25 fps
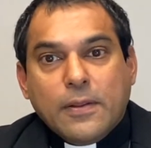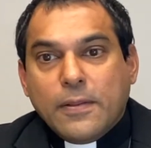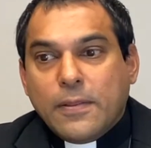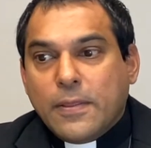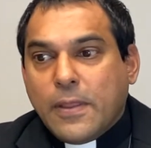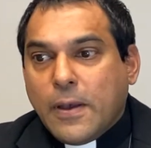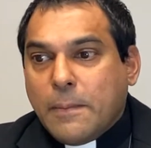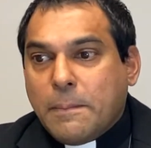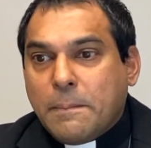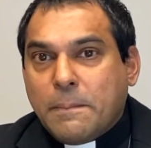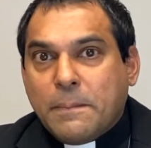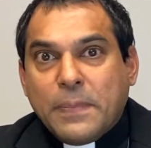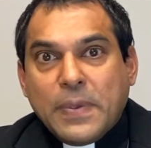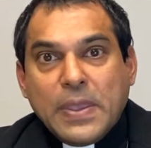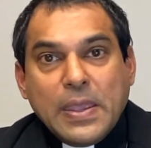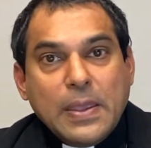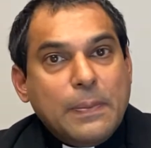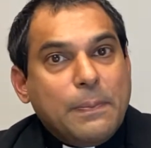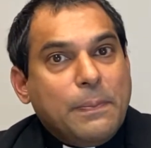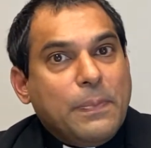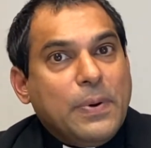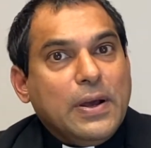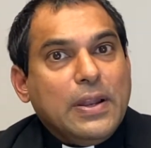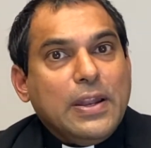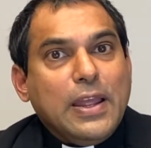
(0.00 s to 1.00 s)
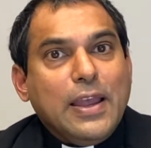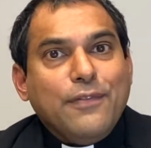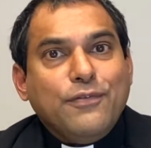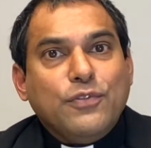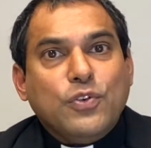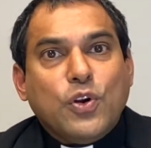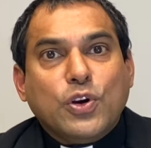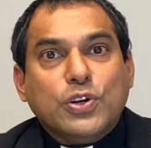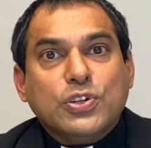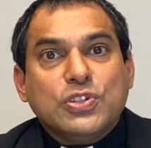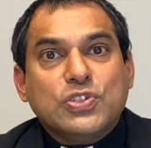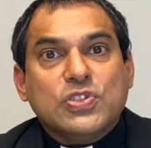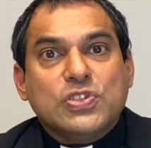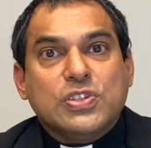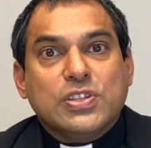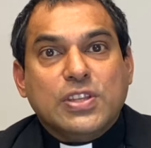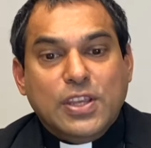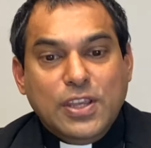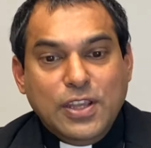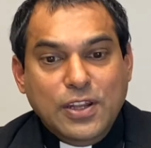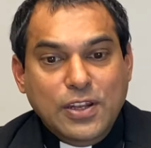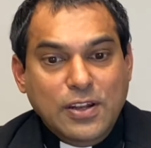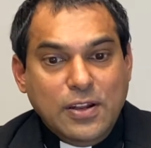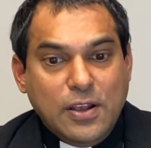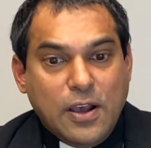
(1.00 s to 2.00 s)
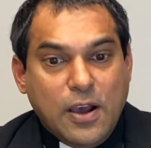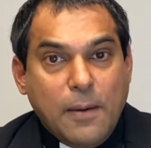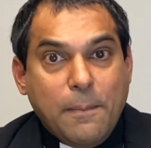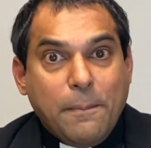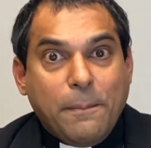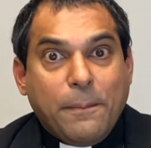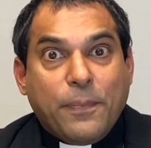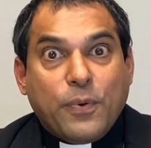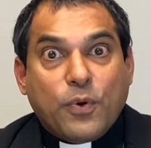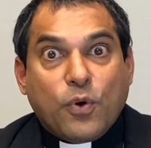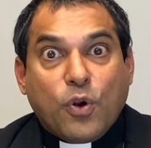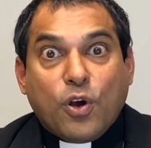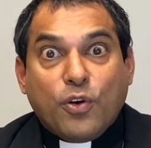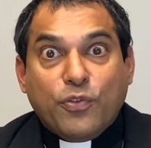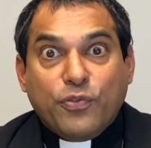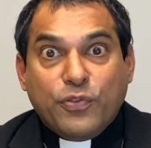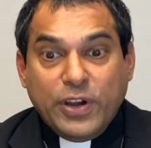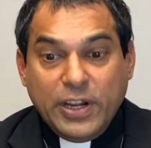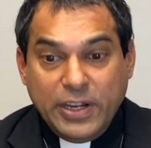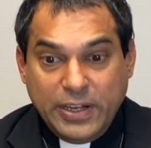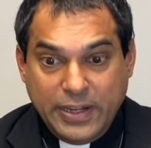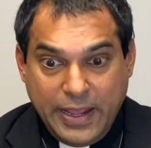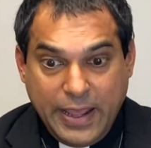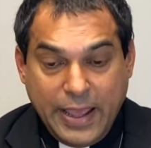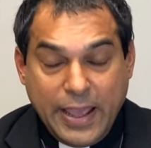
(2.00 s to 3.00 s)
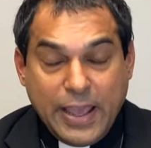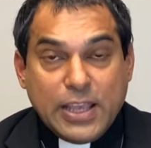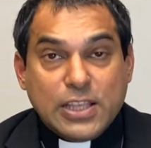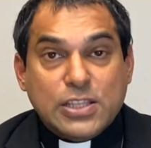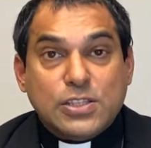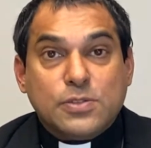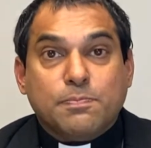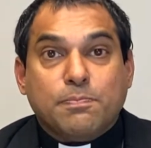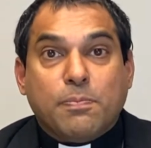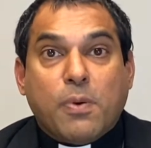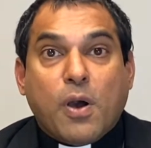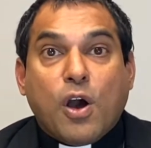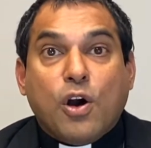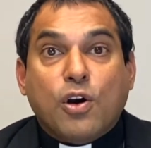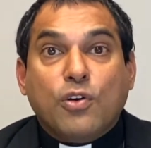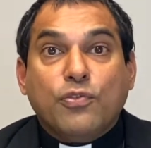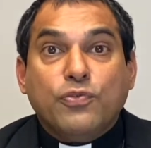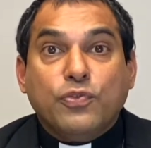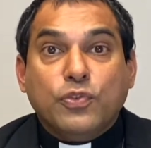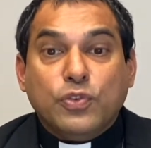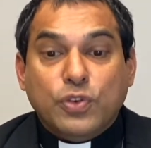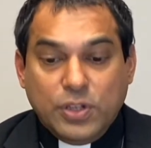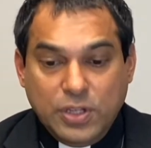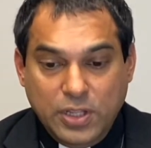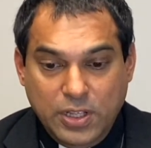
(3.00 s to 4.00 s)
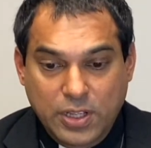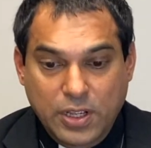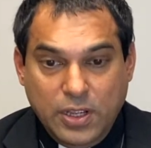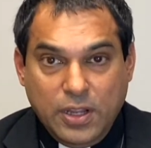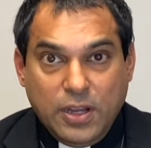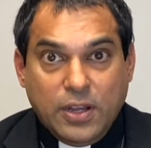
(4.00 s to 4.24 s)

Now, people have not seen a prophet as powerful